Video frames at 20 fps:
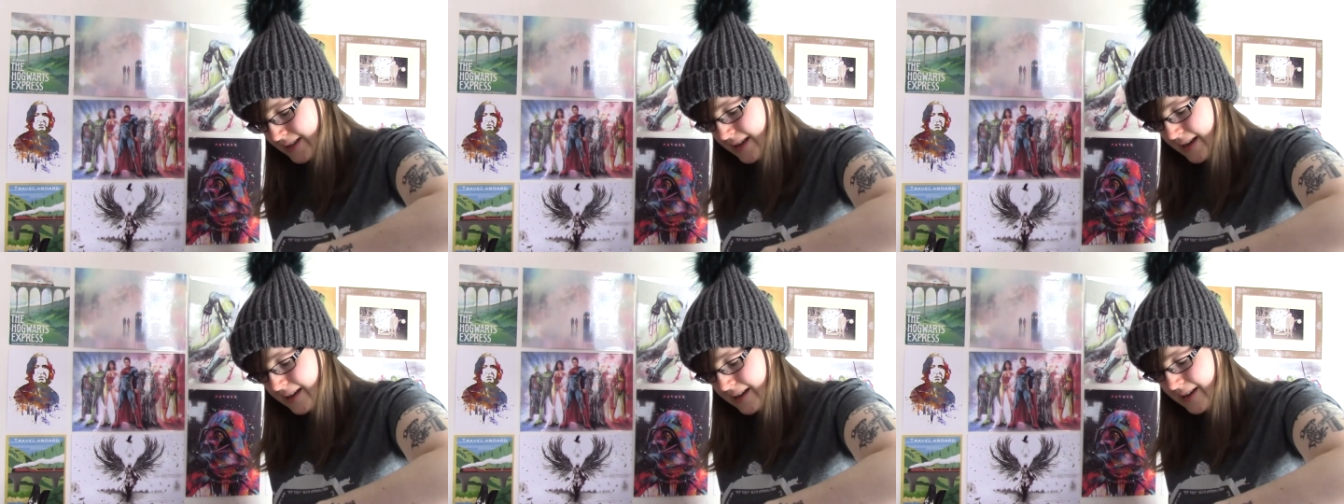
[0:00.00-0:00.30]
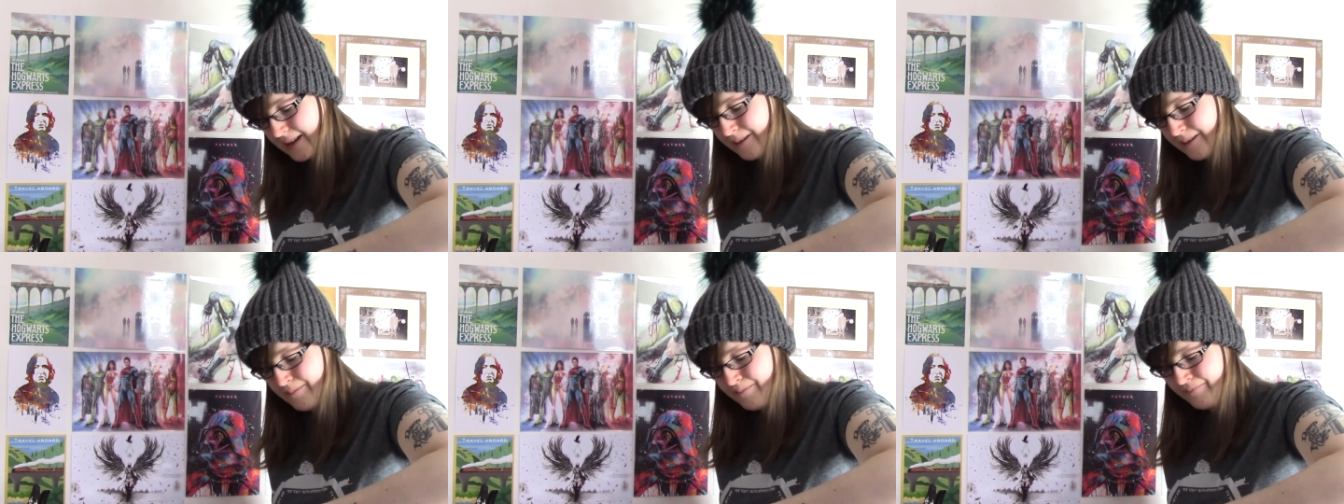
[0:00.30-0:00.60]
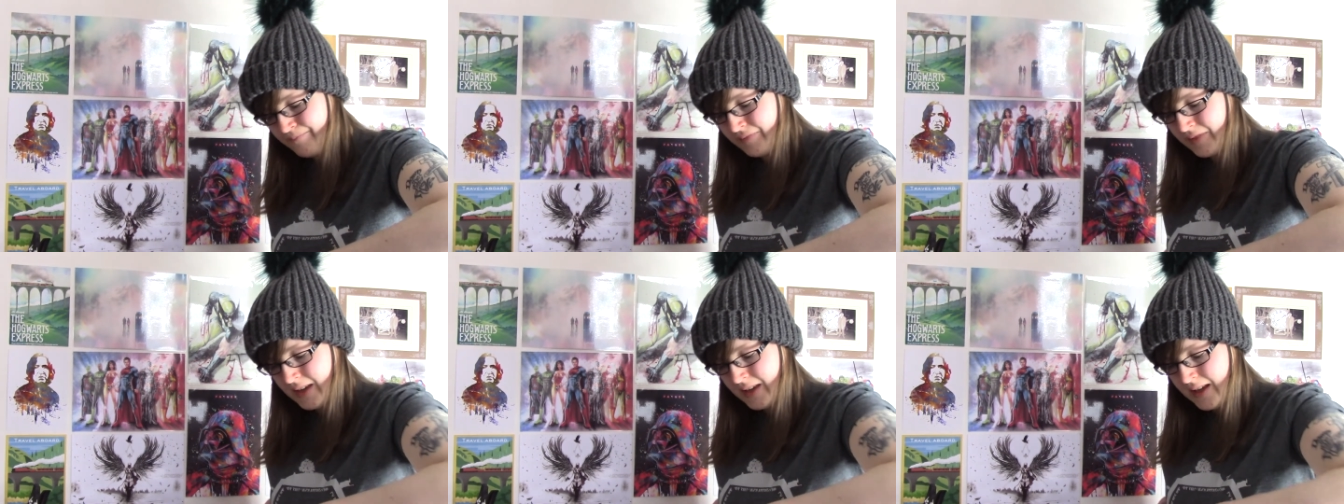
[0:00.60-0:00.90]
like a,
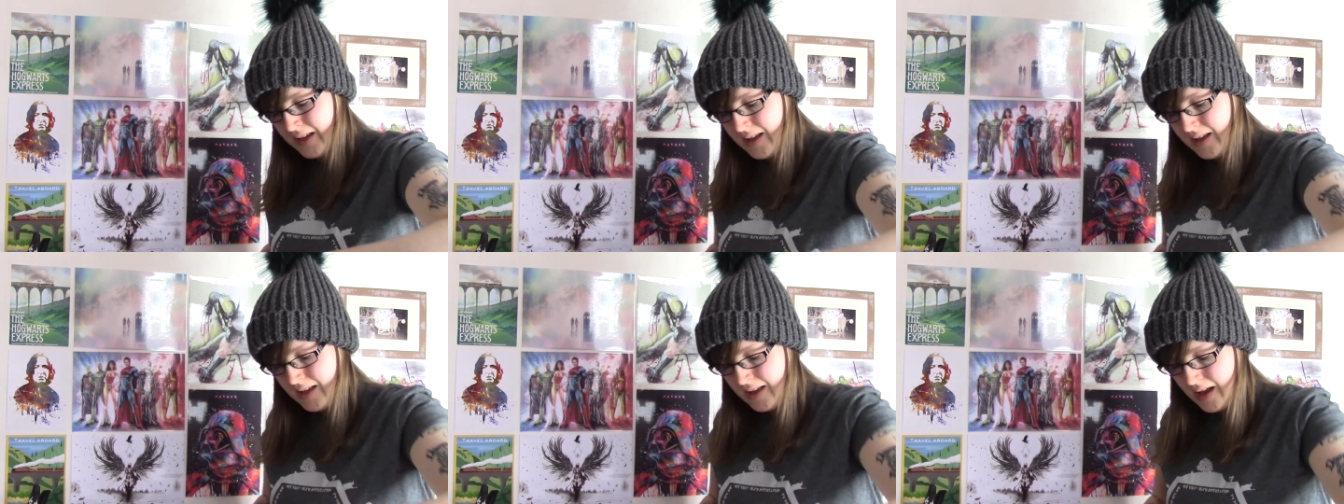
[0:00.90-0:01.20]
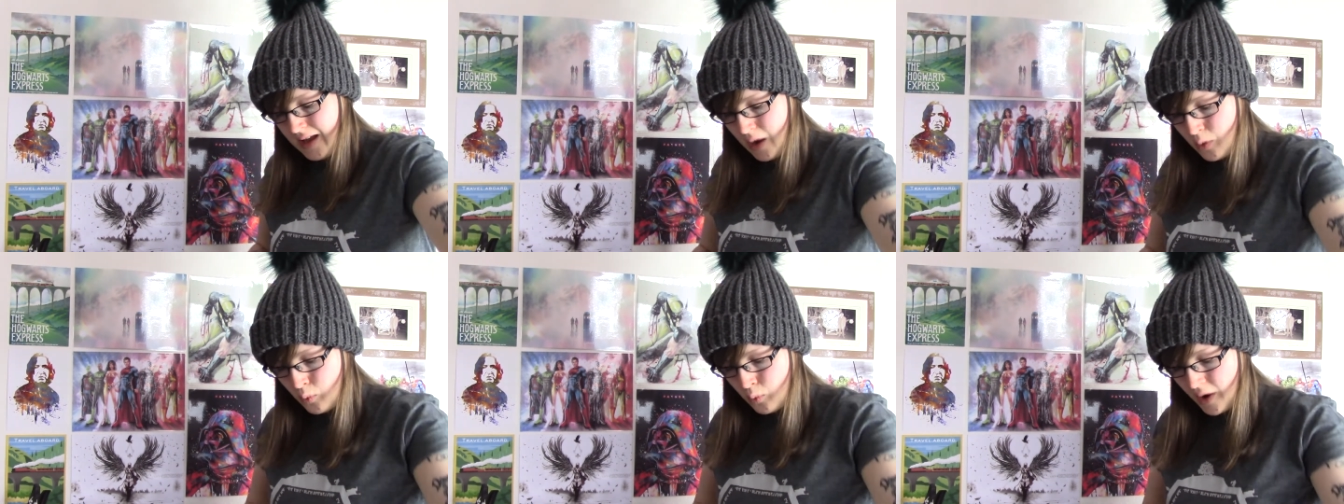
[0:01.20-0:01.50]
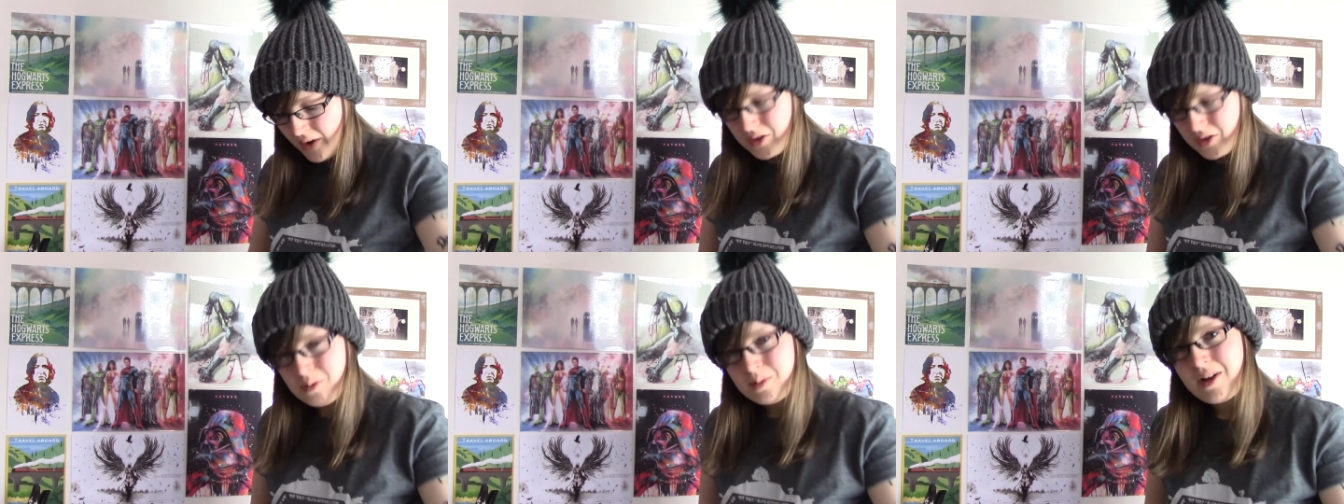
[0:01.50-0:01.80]
a
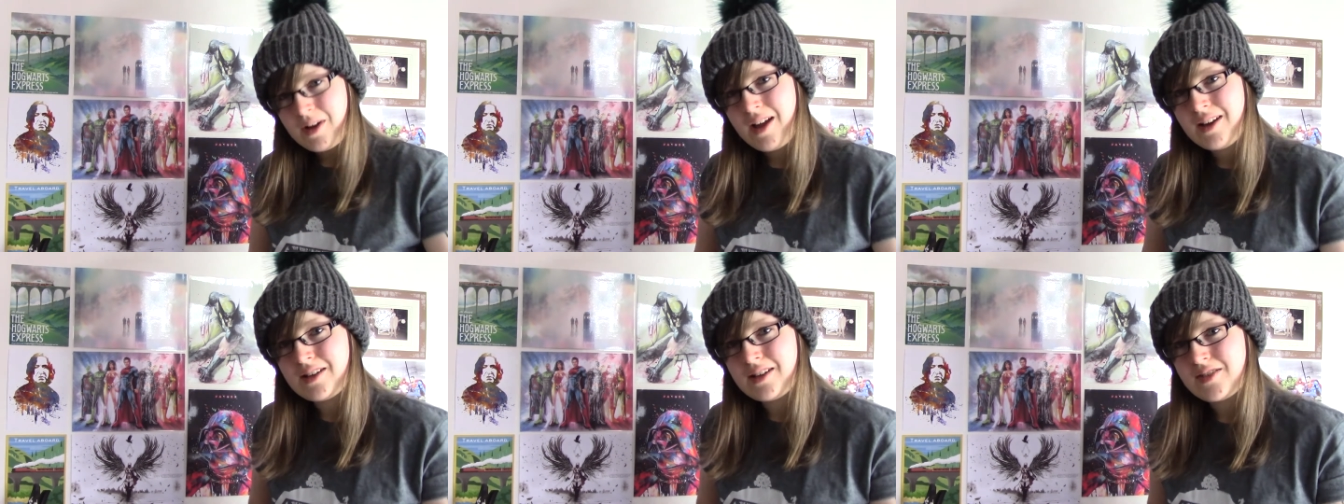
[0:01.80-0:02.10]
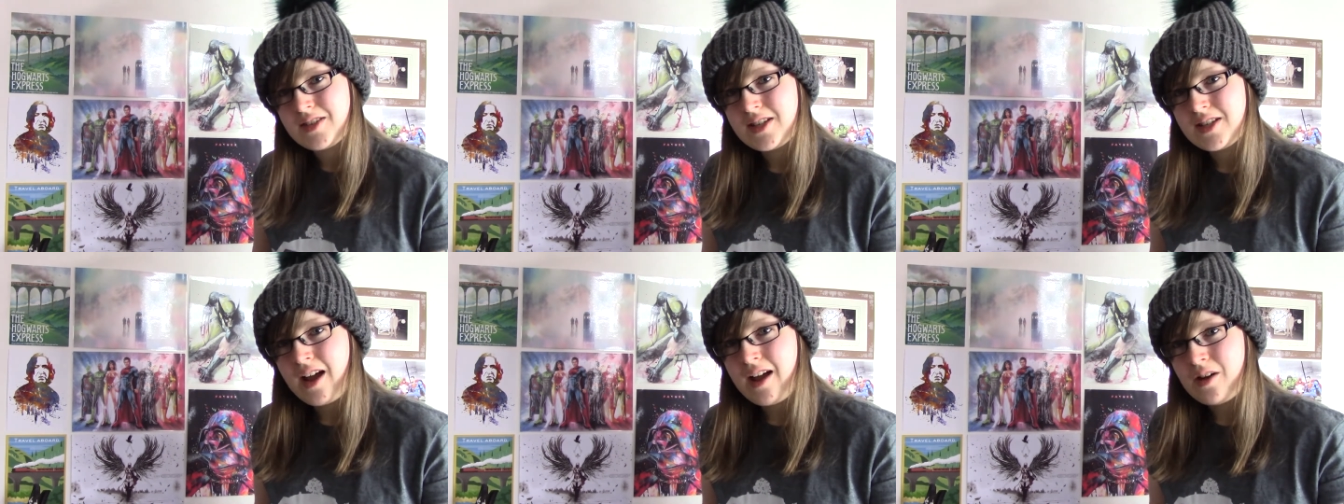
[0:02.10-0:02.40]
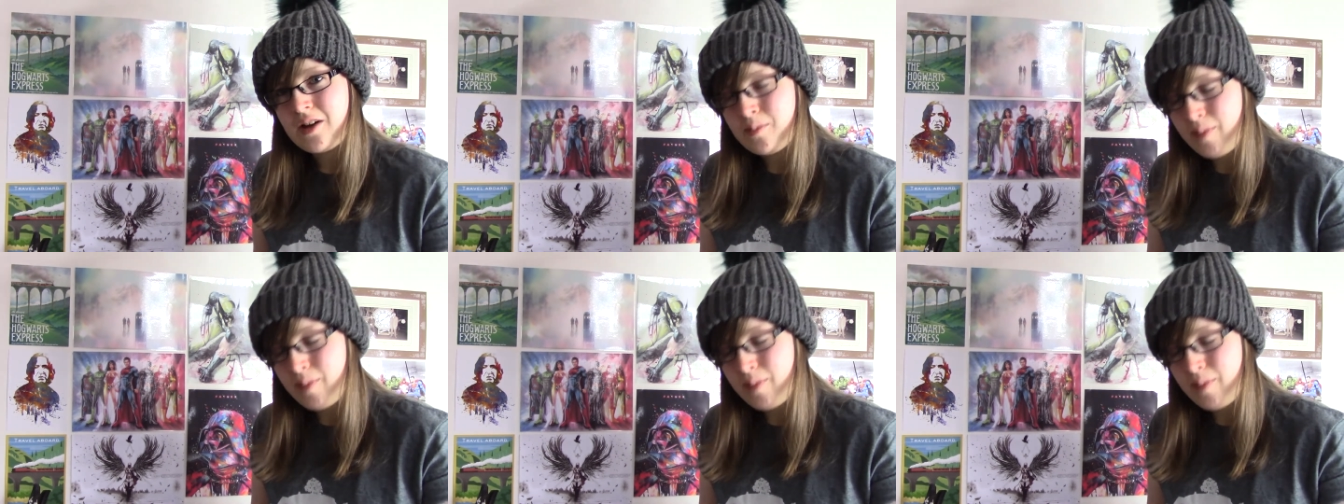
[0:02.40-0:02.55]
one-up kind of style